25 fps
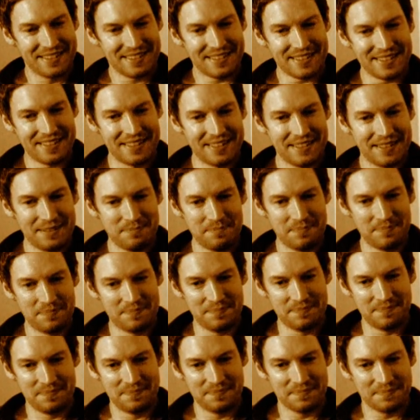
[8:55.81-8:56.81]

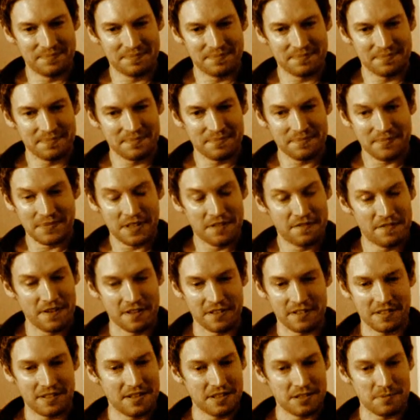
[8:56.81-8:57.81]
Um,
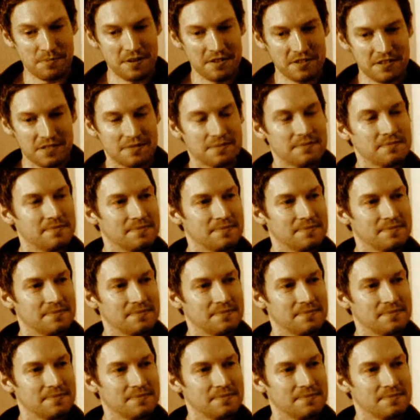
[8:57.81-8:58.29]
funk, I suppose.